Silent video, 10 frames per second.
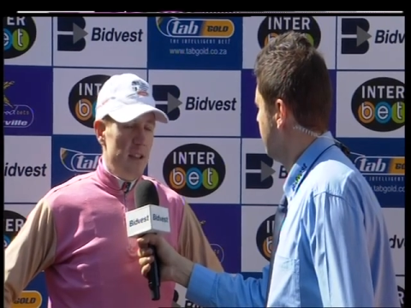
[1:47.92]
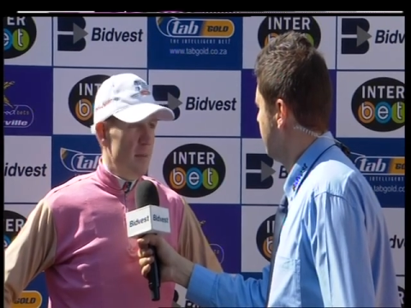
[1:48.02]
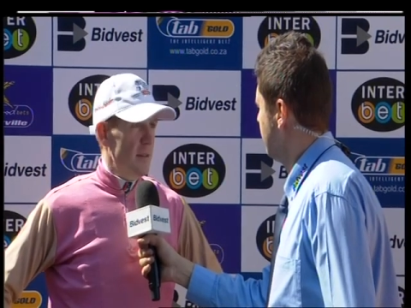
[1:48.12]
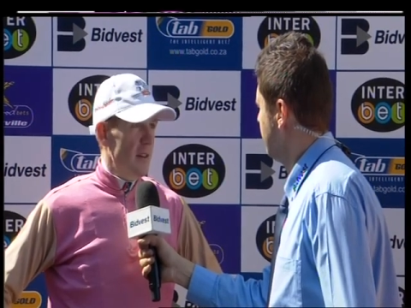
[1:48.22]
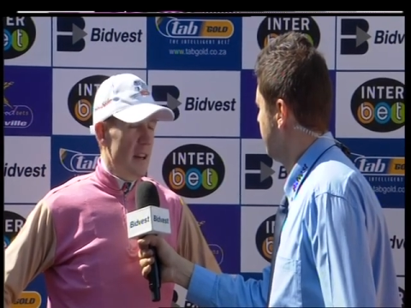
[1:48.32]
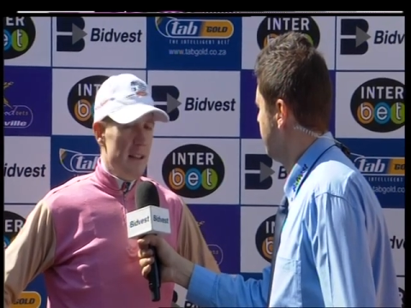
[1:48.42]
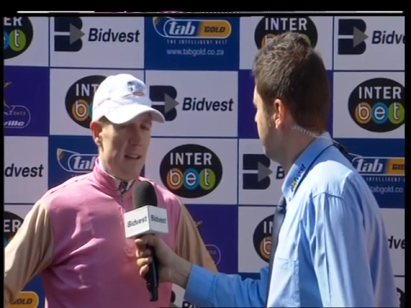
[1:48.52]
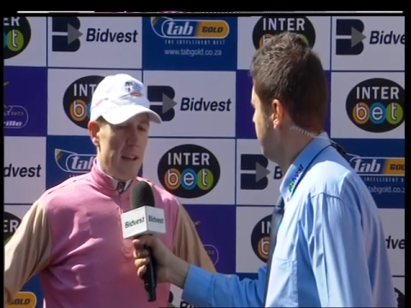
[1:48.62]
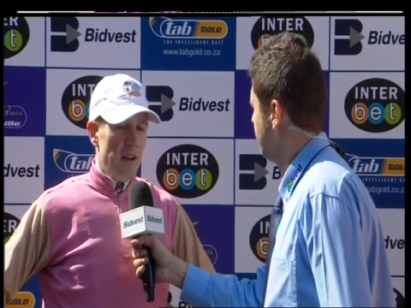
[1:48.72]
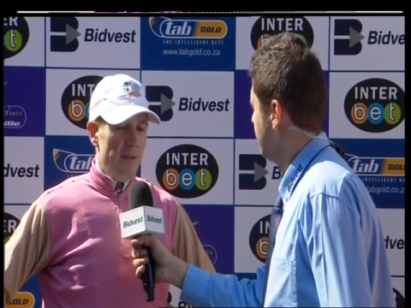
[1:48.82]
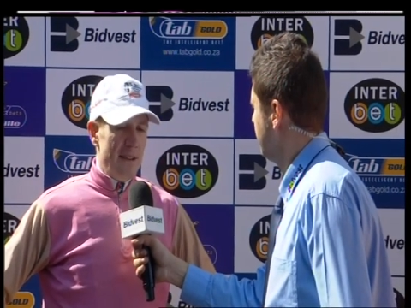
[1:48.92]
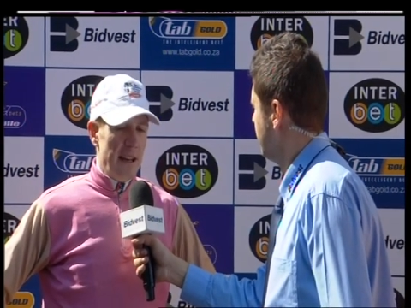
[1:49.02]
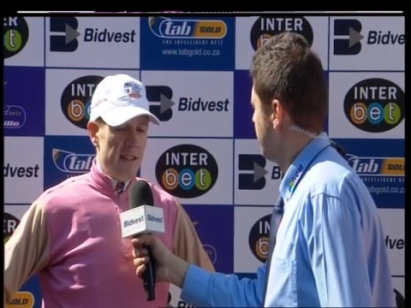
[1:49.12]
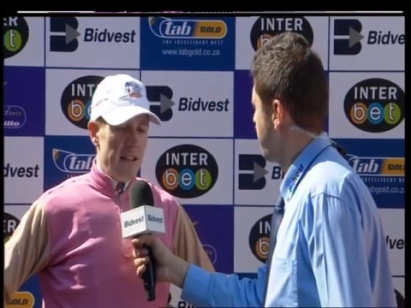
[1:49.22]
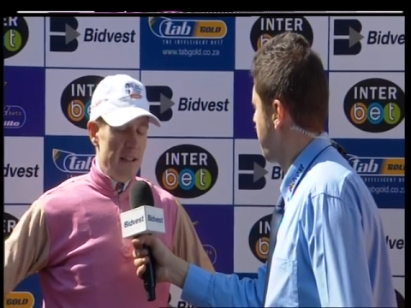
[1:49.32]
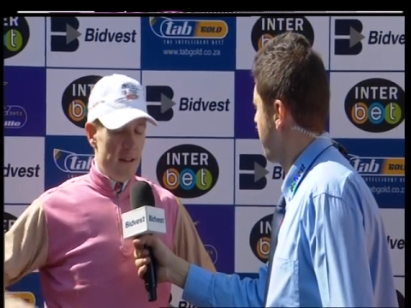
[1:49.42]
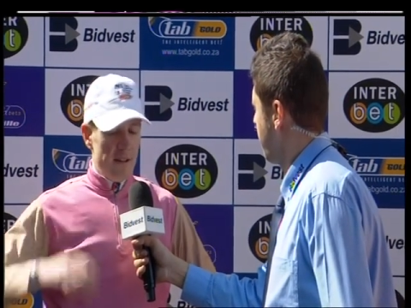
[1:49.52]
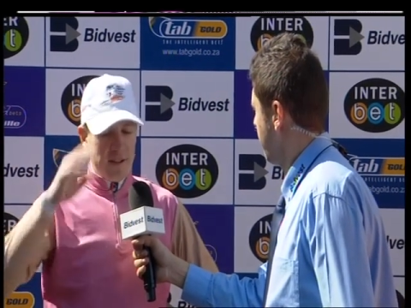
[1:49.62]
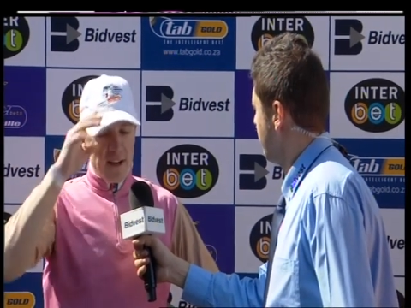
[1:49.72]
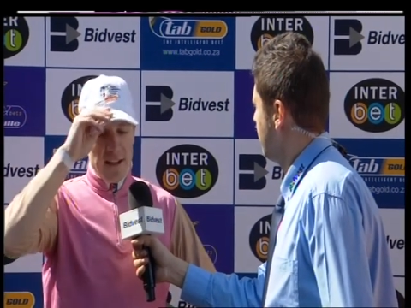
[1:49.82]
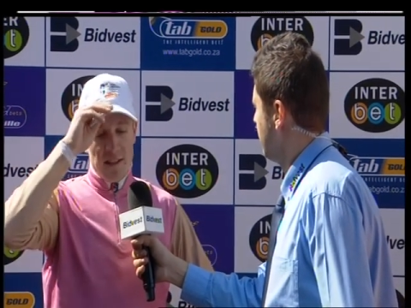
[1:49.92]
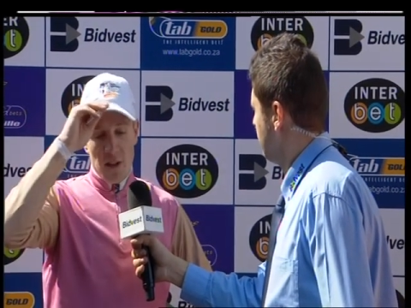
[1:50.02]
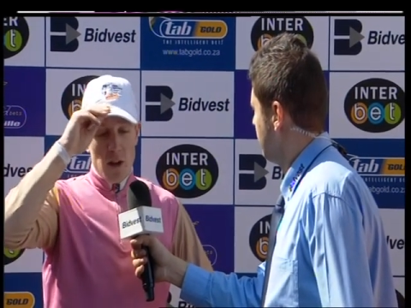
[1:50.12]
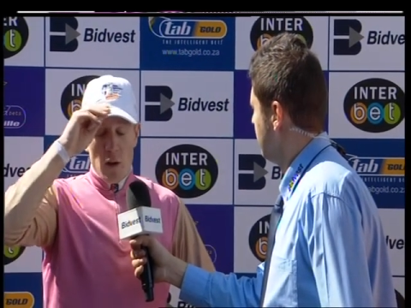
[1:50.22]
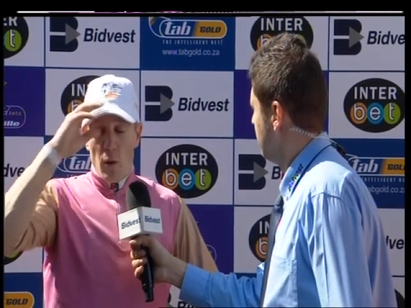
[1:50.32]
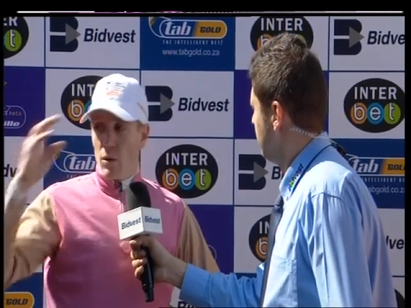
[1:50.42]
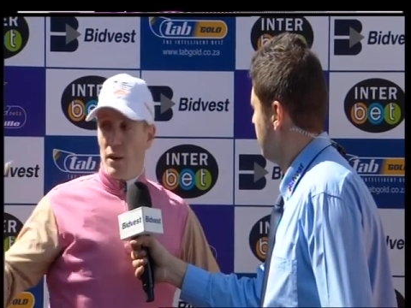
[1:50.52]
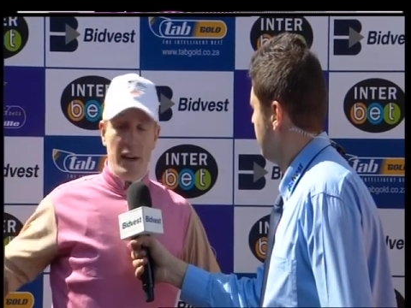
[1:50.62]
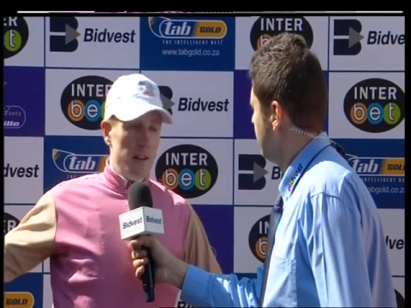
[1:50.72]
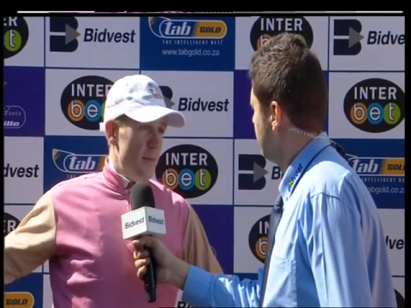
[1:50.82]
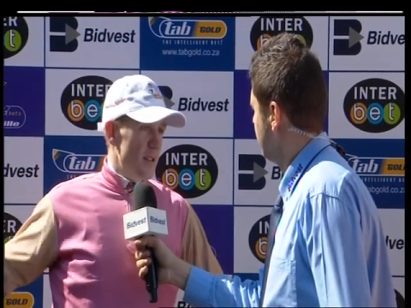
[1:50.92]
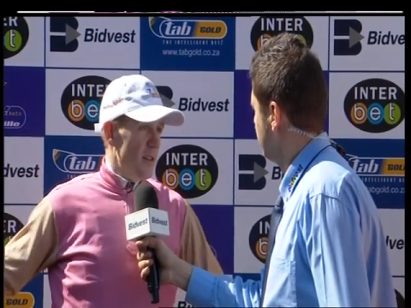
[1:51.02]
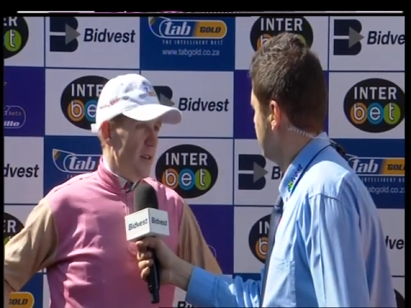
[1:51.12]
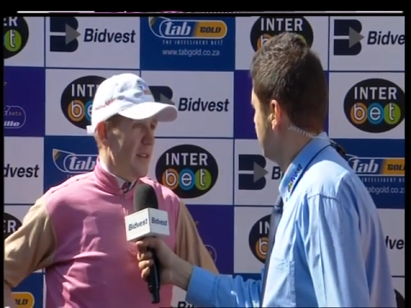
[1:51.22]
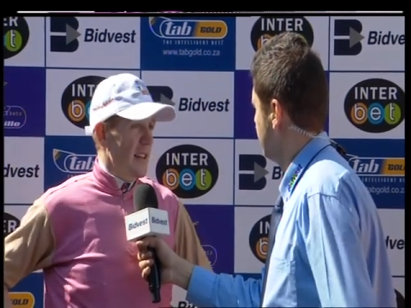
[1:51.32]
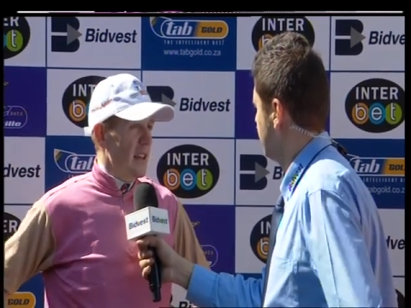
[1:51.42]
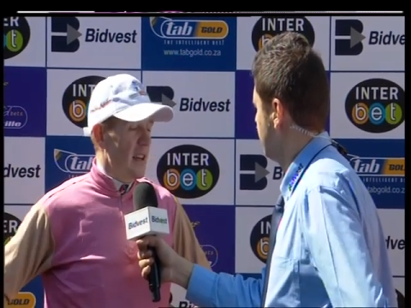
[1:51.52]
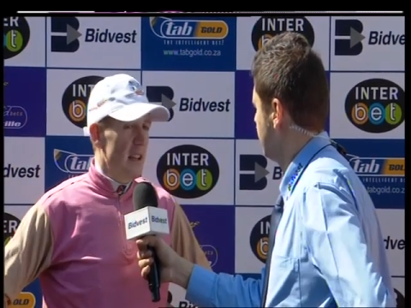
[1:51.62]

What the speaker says: she's been really ticking over nicely into this race. All credit to Mr. Riverland.